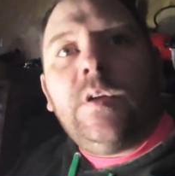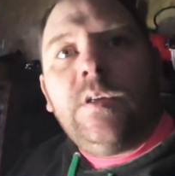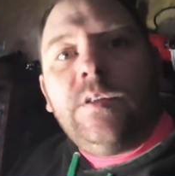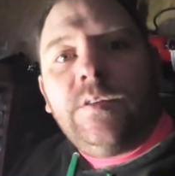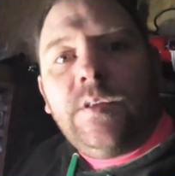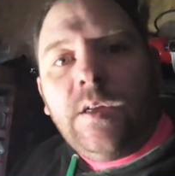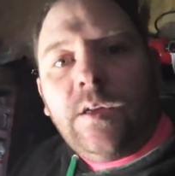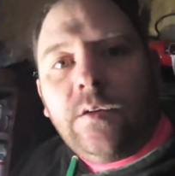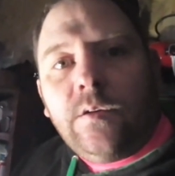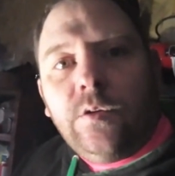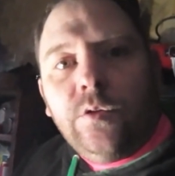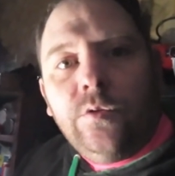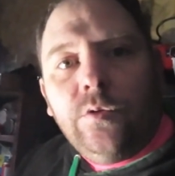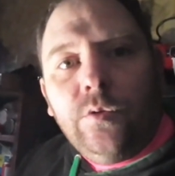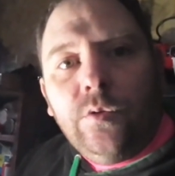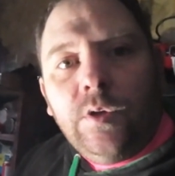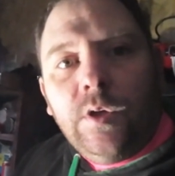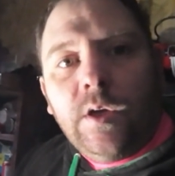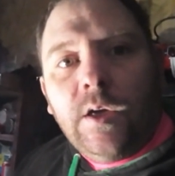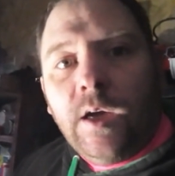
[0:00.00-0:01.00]
has had a good New
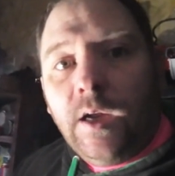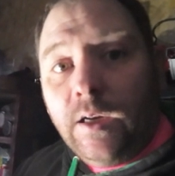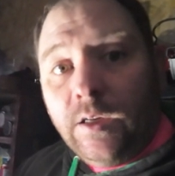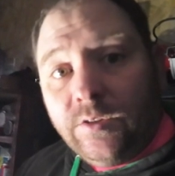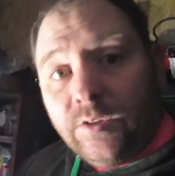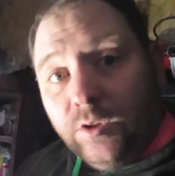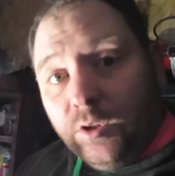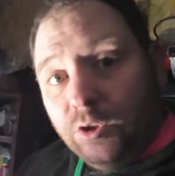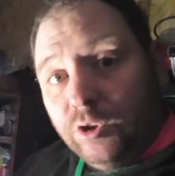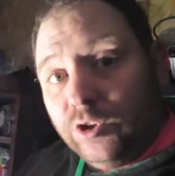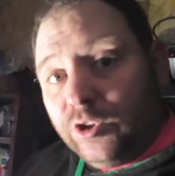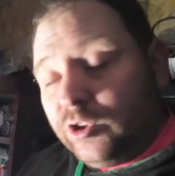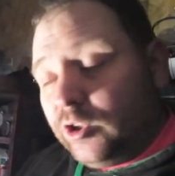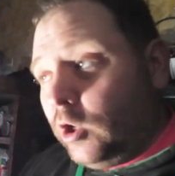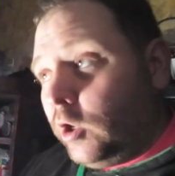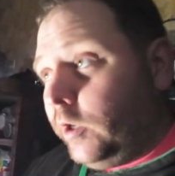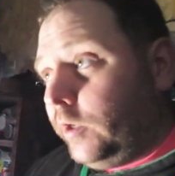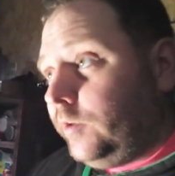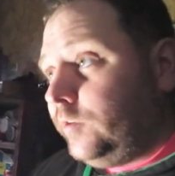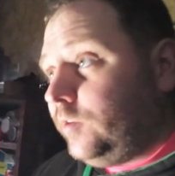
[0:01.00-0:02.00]
Year. And it's only just
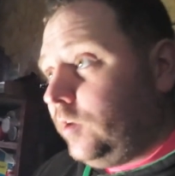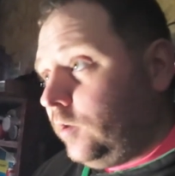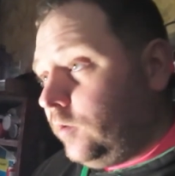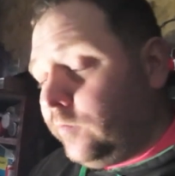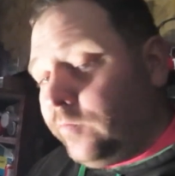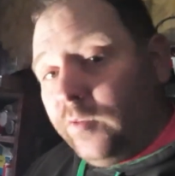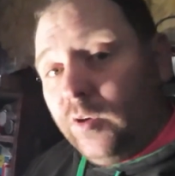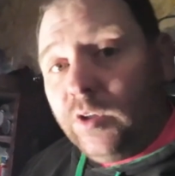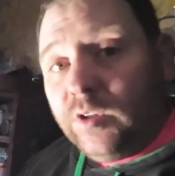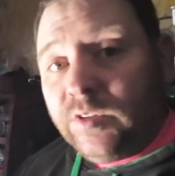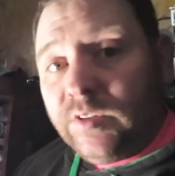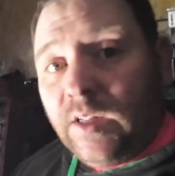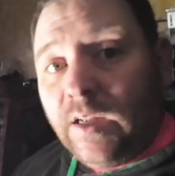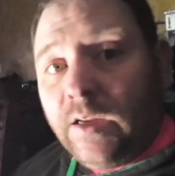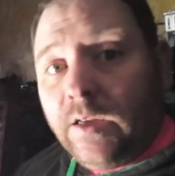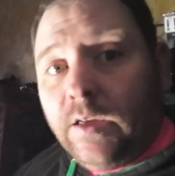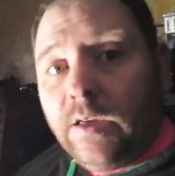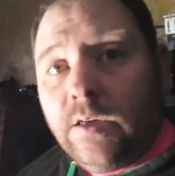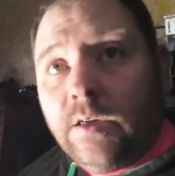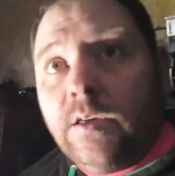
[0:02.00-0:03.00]
started, so first
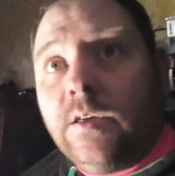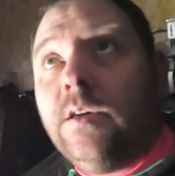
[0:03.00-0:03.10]
day